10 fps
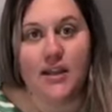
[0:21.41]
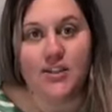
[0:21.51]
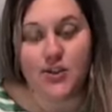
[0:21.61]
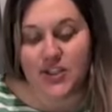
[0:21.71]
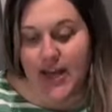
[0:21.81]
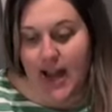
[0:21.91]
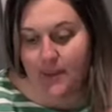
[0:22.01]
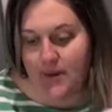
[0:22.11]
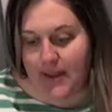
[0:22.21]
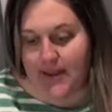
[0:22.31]
So tonight I'm
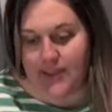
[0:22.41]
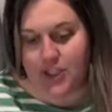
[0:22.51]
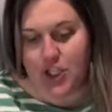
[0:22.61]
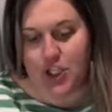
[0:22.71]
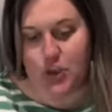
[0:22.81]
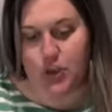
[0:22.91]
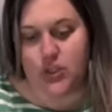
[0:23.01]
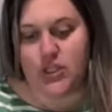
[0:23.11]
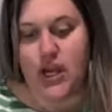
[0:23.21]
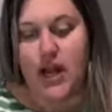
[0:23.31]
gonna make this
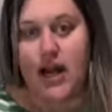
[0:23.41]
cute,